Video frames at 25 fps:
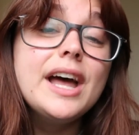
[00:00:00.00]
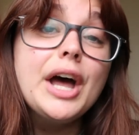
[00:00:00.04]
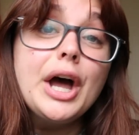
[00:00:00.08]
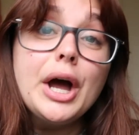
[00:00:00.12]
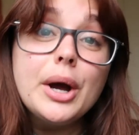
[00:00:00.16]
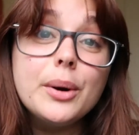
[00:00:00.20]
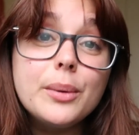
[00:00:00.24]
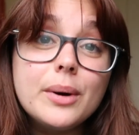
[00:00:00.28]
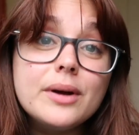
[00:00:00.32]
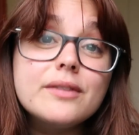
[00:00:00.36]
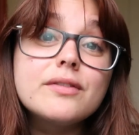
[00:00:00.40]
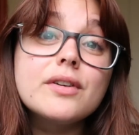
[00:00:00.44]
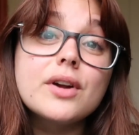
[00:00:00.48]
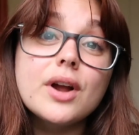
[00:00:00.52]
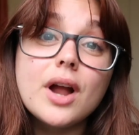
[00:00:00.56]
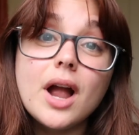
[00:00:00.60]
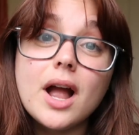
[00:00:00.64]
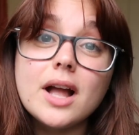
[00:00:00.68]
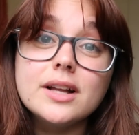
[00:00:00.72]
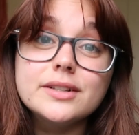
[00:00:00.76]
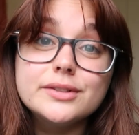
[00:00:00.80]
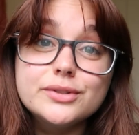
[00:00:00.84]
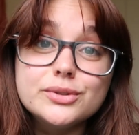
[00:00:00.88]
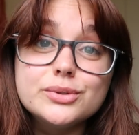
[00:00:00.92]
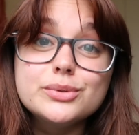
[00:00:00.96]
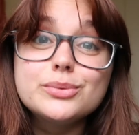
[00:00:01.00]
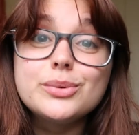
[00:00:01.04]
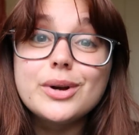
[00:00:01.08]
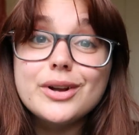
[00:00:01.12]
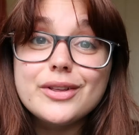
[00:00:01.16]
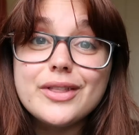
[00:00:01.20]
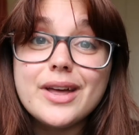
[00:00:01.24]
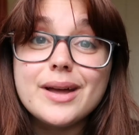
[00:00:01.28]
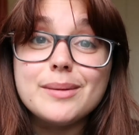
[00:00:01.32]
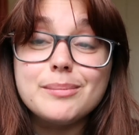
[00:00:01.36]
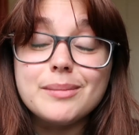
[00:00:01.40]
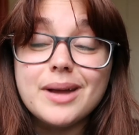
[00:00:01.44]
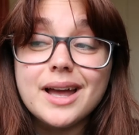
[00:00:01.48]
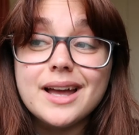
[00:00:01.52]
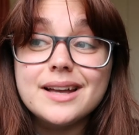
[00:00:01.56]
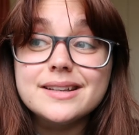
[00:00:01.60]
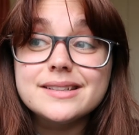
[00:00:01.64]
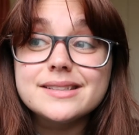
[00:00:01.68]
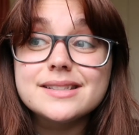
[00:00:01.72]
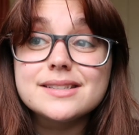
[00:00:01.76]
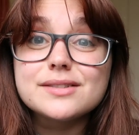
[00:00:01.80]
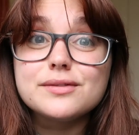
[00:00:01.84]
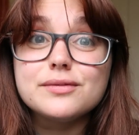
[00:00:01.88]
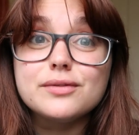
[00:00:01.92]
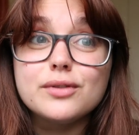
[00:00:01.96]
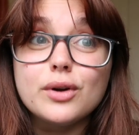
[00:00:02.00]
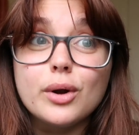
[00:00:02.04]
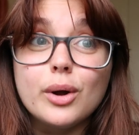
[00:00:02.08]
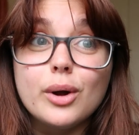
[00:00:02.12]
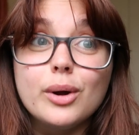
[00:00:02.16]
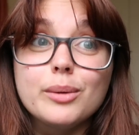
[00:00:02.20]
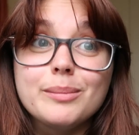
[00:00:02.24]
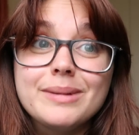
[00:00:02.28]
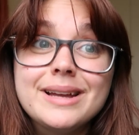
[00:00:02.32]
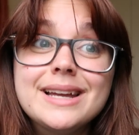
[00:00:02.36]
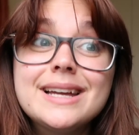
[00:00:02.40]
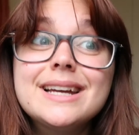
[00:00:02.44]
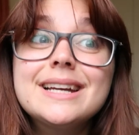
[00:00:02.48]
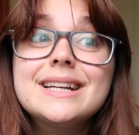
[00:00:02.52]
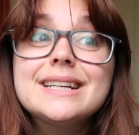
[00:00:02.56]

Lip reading: However, I do wear that mask from